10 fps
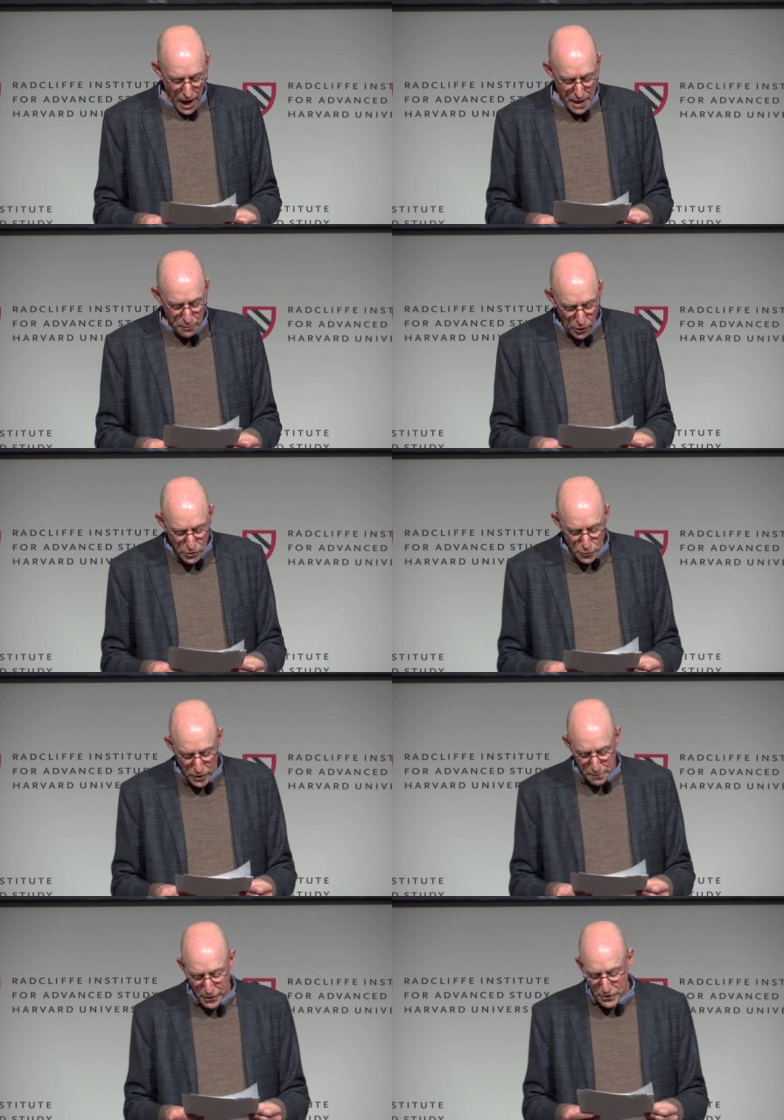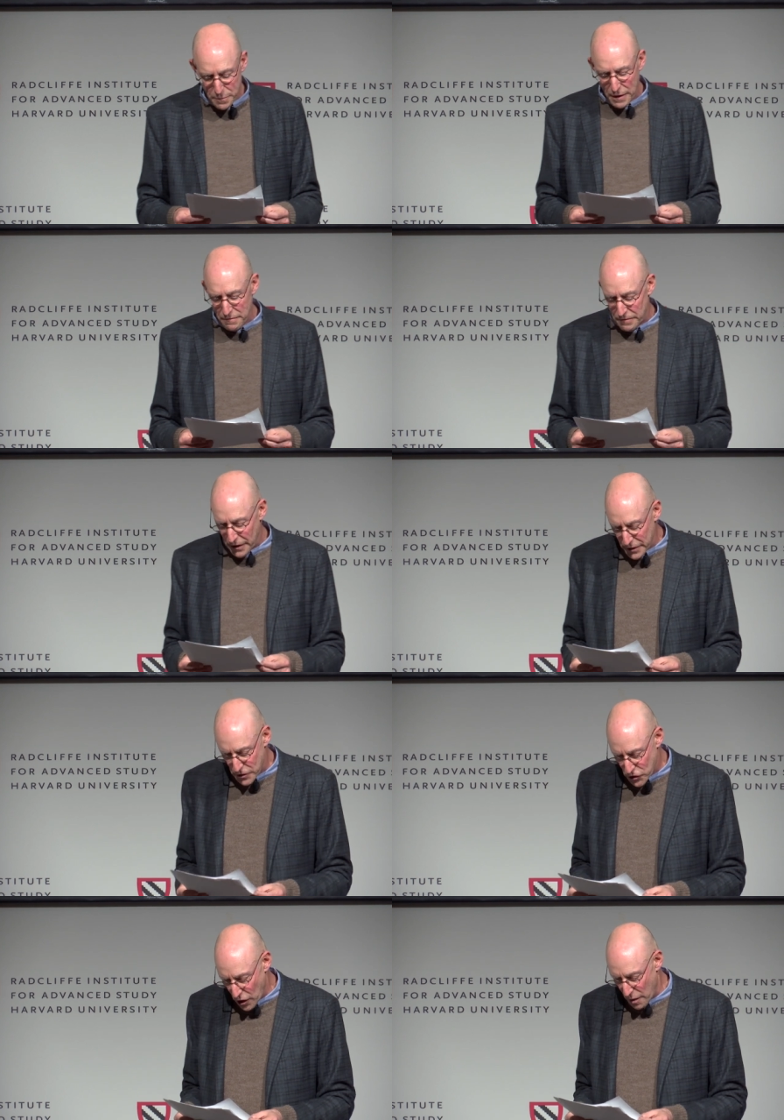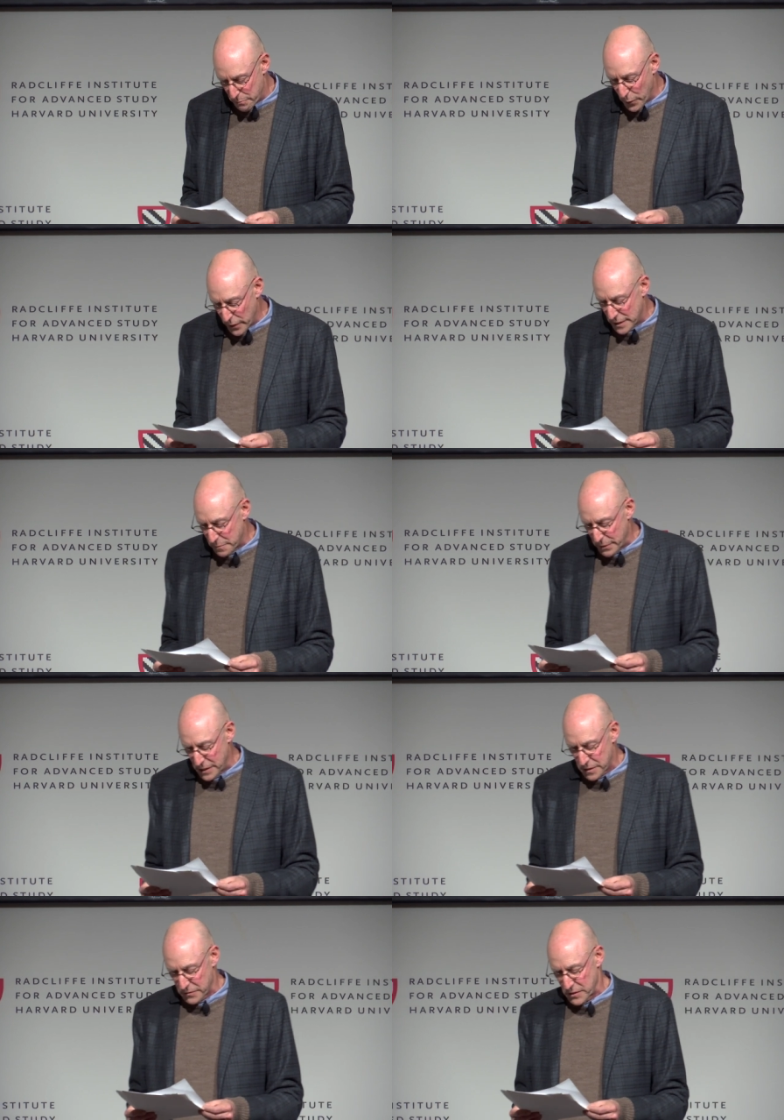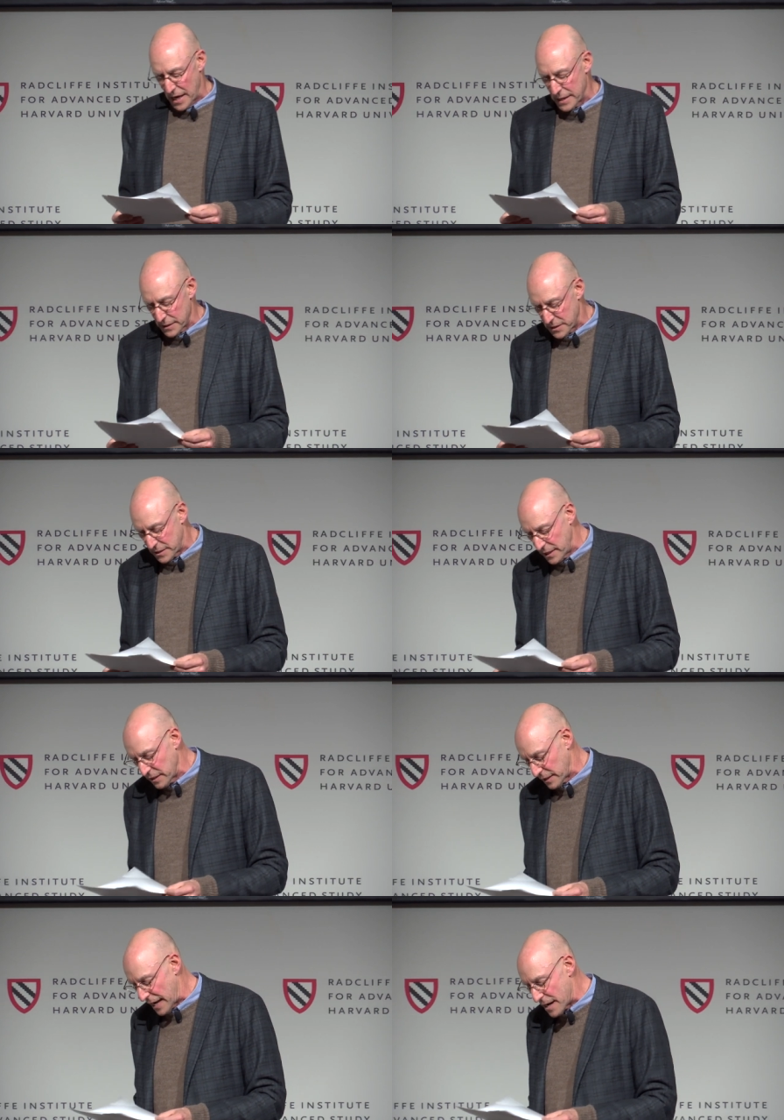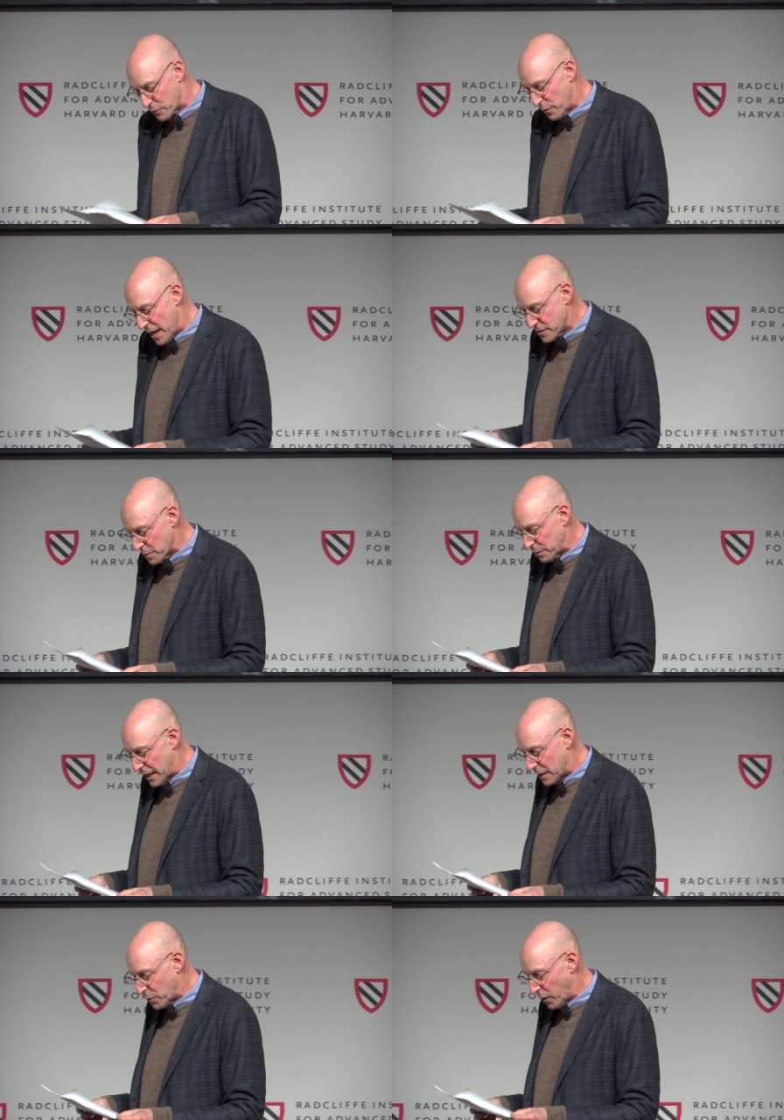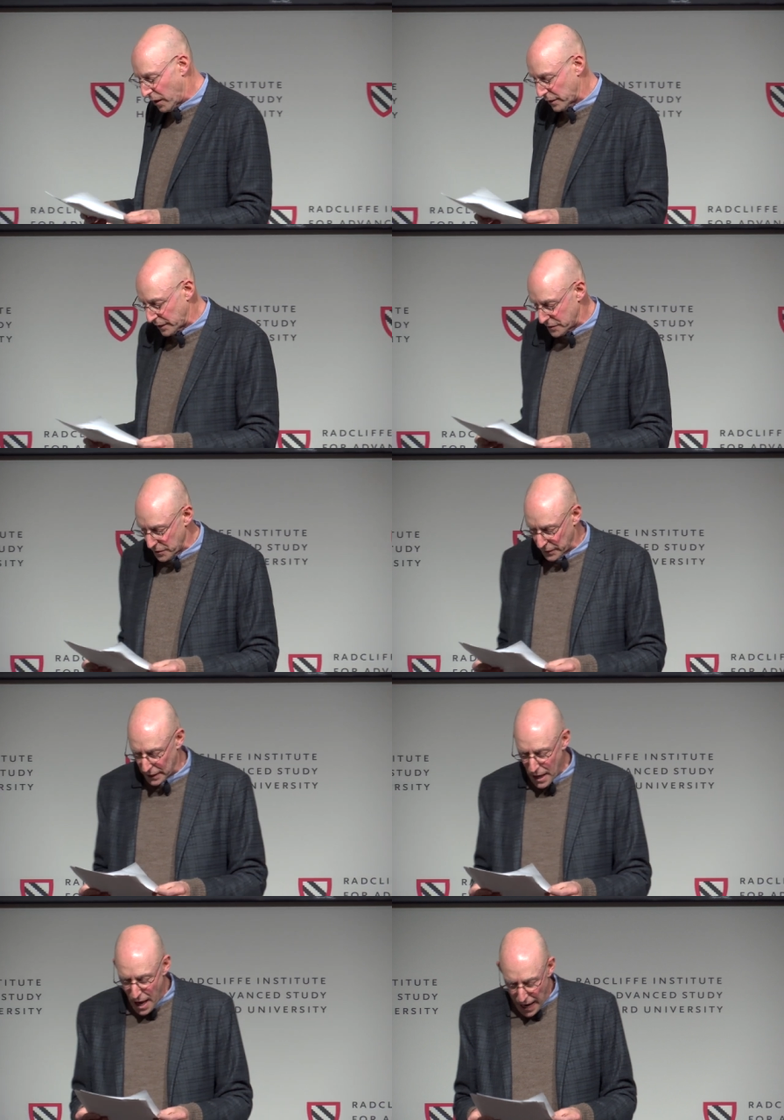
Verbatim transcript: I approached what appeared to be a very sharp, pointed piece of stainless steel. It had a razor blade quality to it.